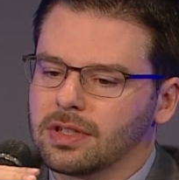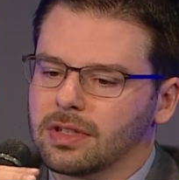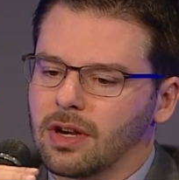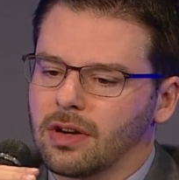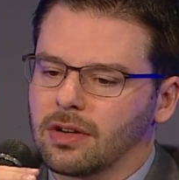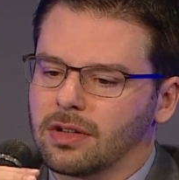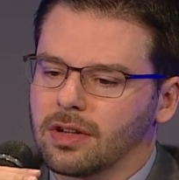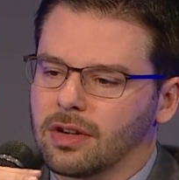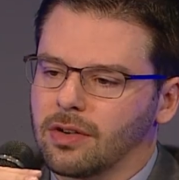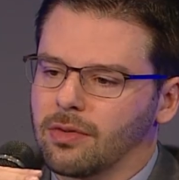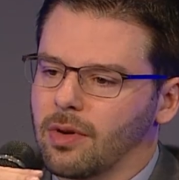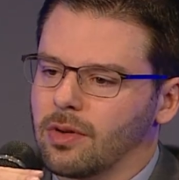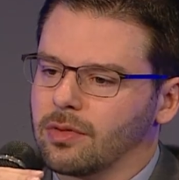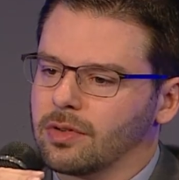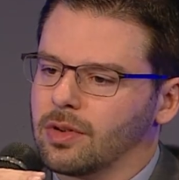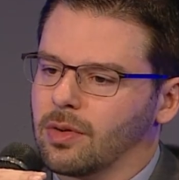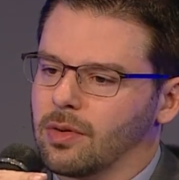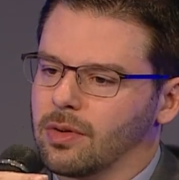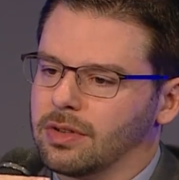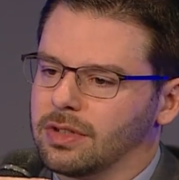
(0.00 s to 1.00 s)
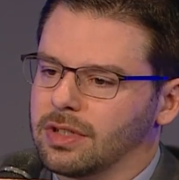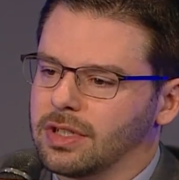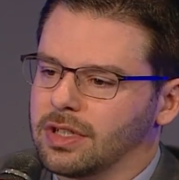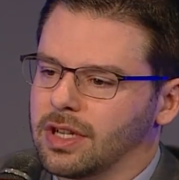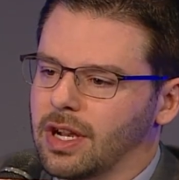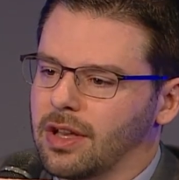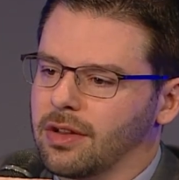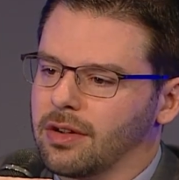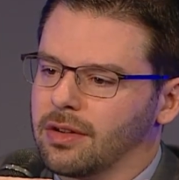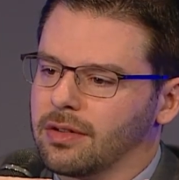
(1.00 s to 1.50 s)
start to grow towards each
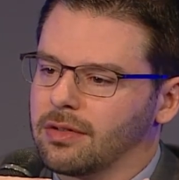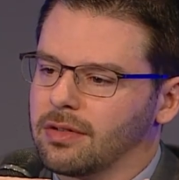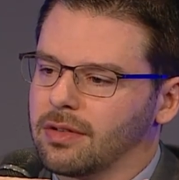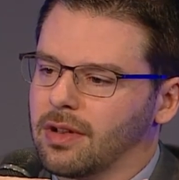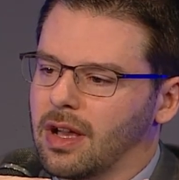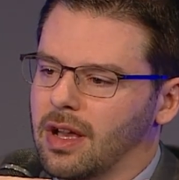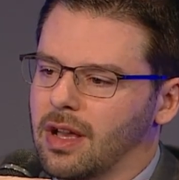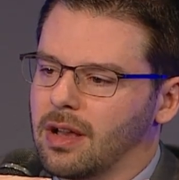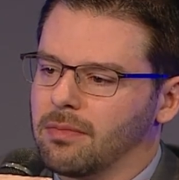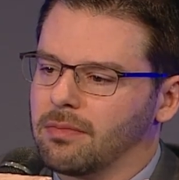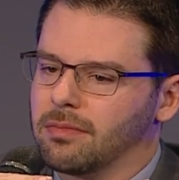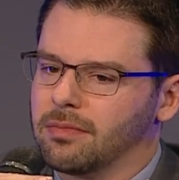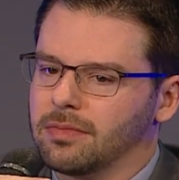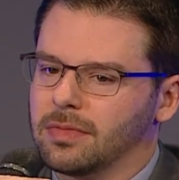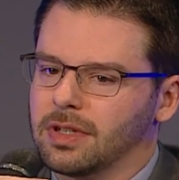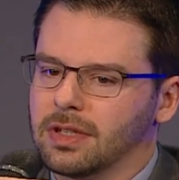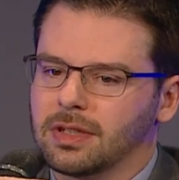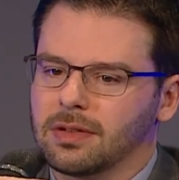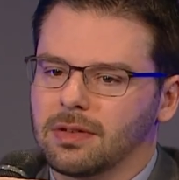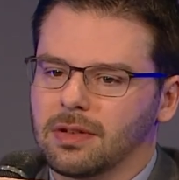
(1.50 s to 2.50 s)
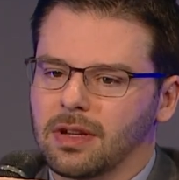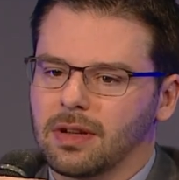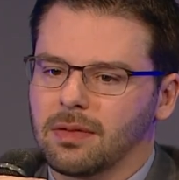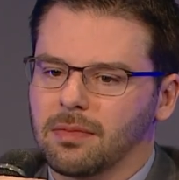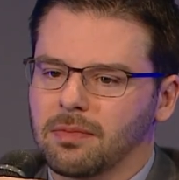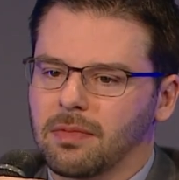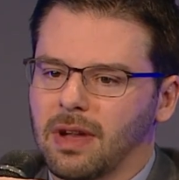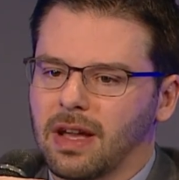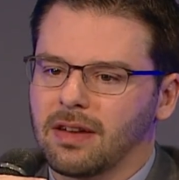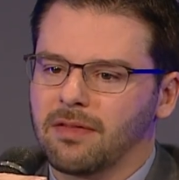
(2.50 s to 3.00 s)
other, just
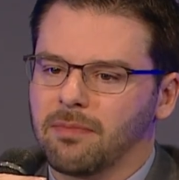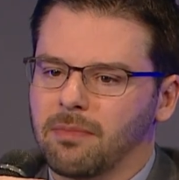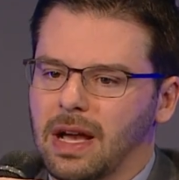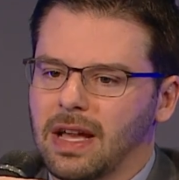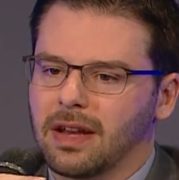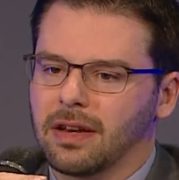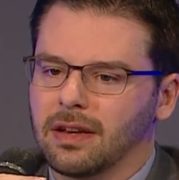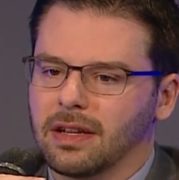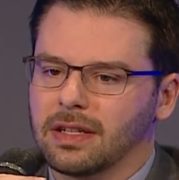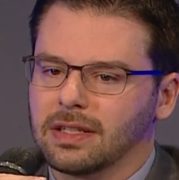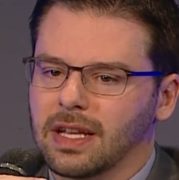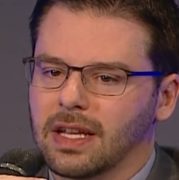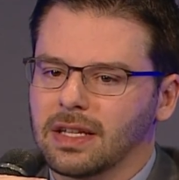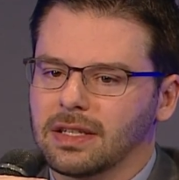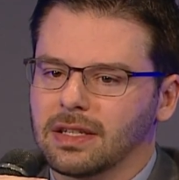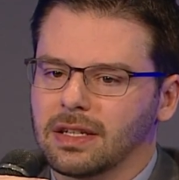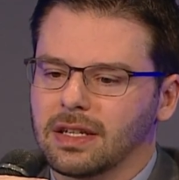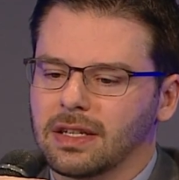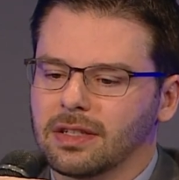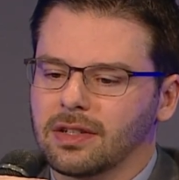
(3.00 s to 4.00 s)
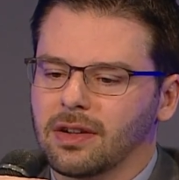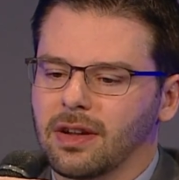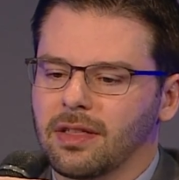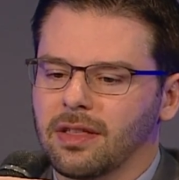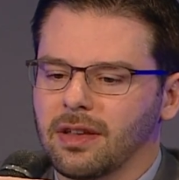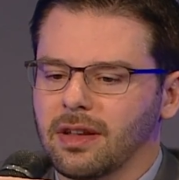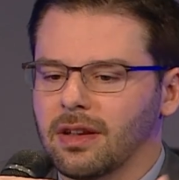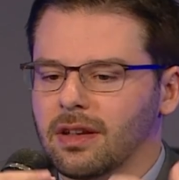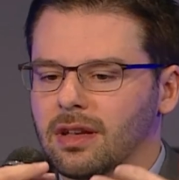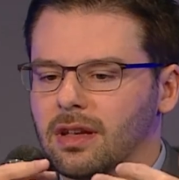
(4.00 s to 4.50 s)
kind of by necessity. So I
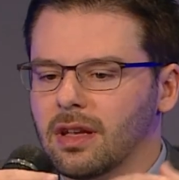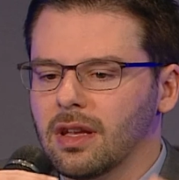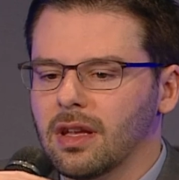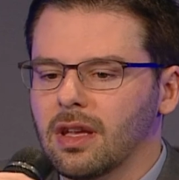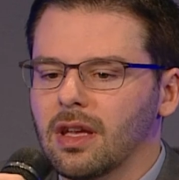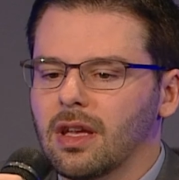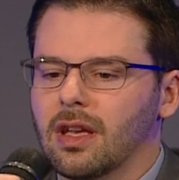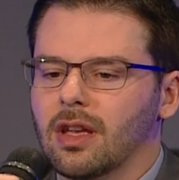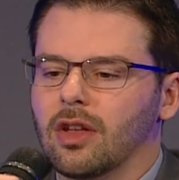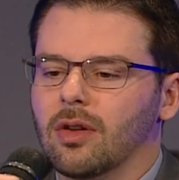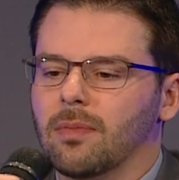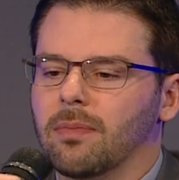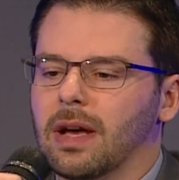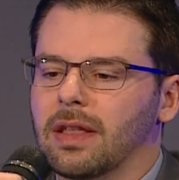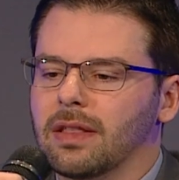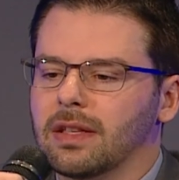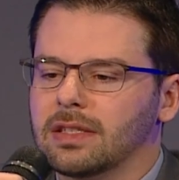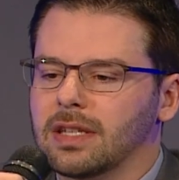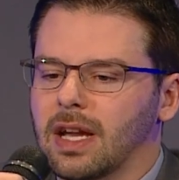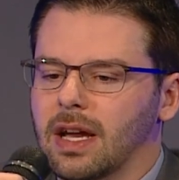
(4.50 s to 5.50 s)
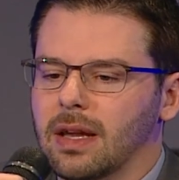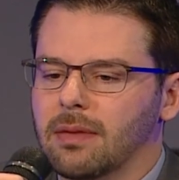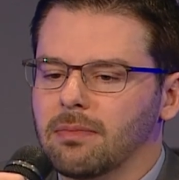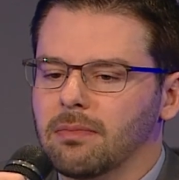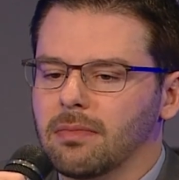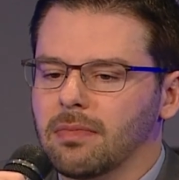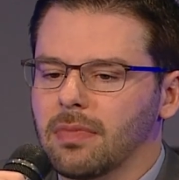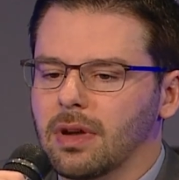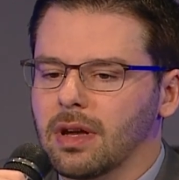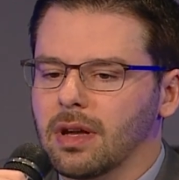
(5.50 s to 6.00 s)
think, by the
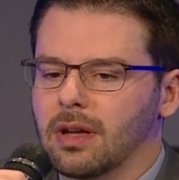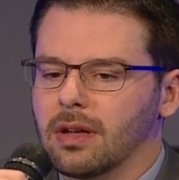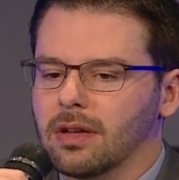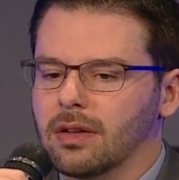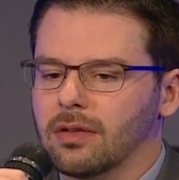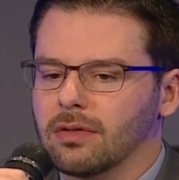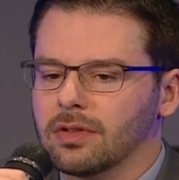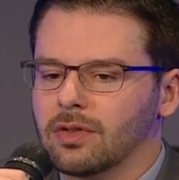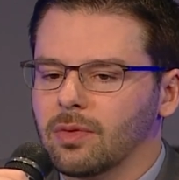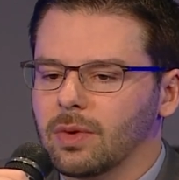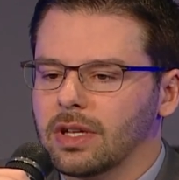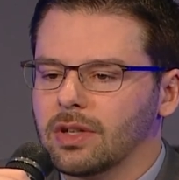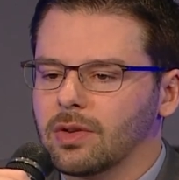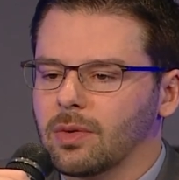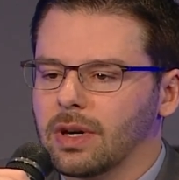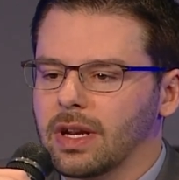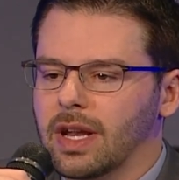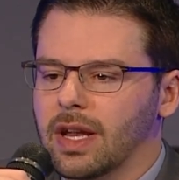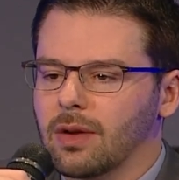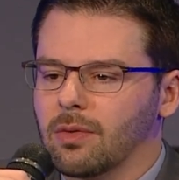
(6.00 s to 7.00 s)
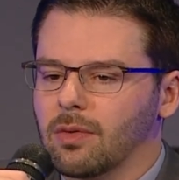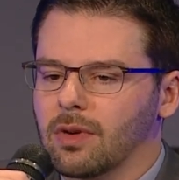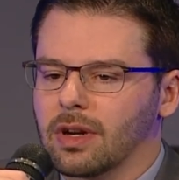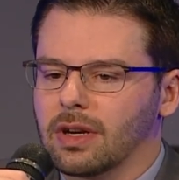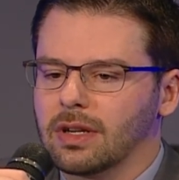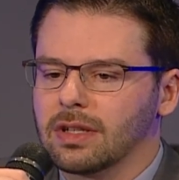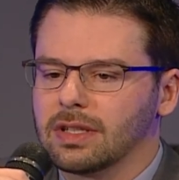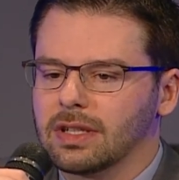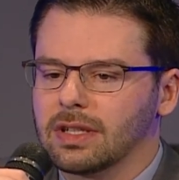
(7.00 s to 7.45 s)
time in 2028, we're going to